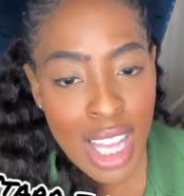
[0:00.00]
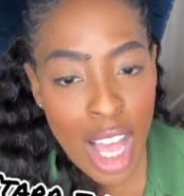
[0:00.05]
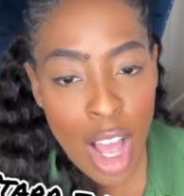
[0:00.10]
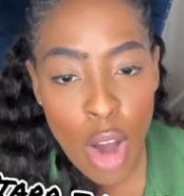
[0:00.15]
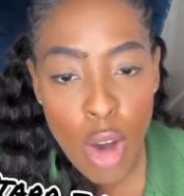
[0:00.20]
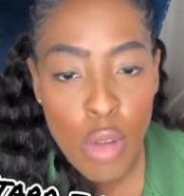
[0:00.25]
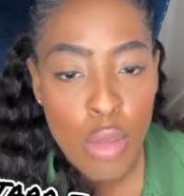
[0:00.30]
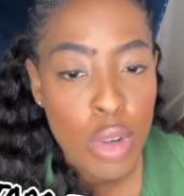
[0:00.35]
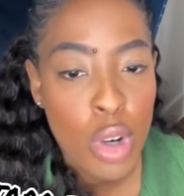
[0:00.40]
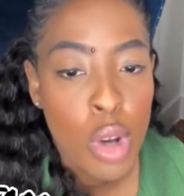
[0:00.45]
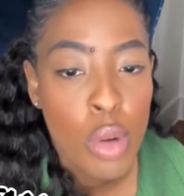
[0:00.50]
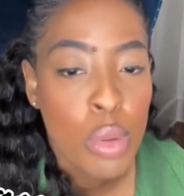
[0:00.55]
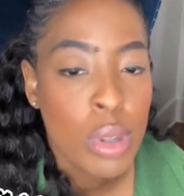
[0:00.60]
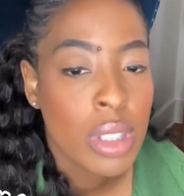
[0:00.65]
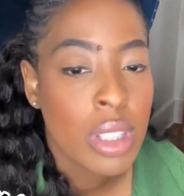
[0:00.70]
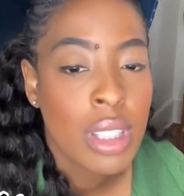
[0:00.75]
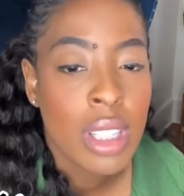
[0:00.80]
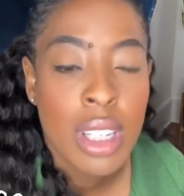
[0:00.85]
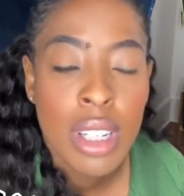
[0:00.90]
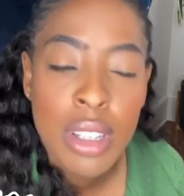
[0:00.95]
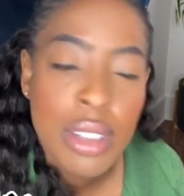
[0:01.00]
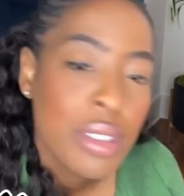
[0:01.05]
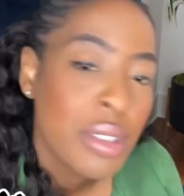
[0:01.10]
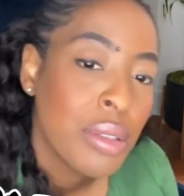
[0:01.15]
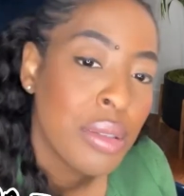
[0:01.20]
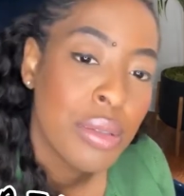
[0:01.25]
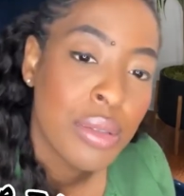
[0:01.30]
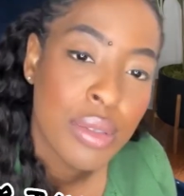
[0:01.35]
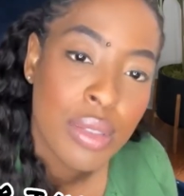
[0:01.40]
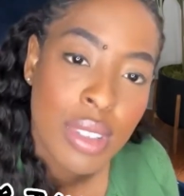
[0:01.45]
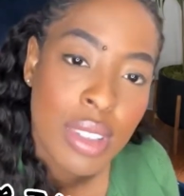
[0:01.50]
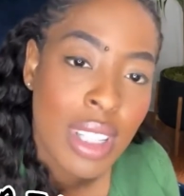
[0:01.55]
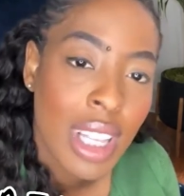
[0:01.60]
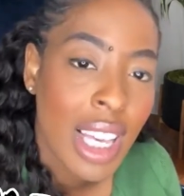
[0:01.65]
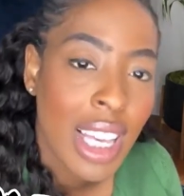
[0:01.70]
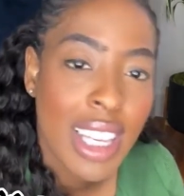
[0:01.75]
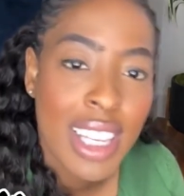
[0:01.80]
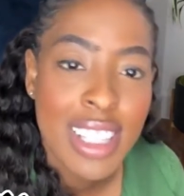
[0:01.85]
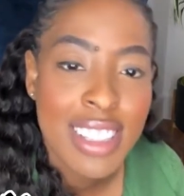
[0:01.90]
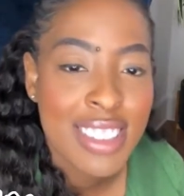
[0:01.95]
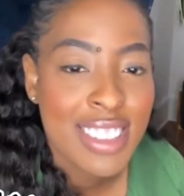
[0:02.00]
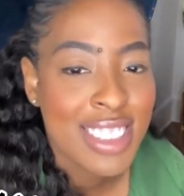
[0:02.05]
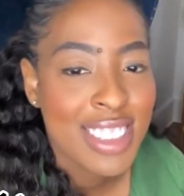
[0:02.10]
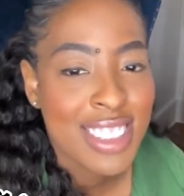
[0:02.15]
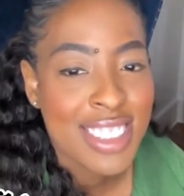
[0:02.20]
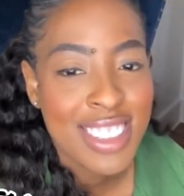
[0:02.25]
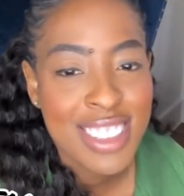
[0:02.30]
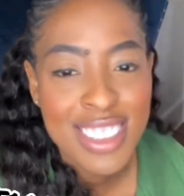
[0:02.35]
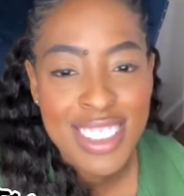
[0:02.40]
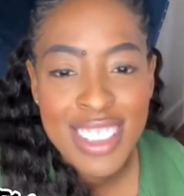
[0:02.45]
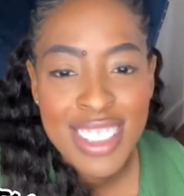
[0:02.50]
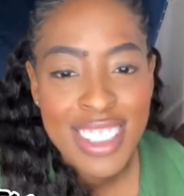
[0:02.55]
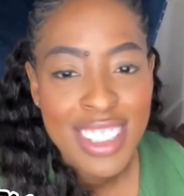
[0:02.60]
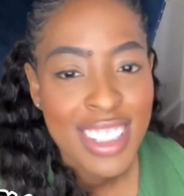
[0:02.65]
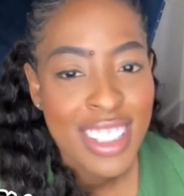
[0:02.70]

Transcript: don't know what to tell you. Like, it's just,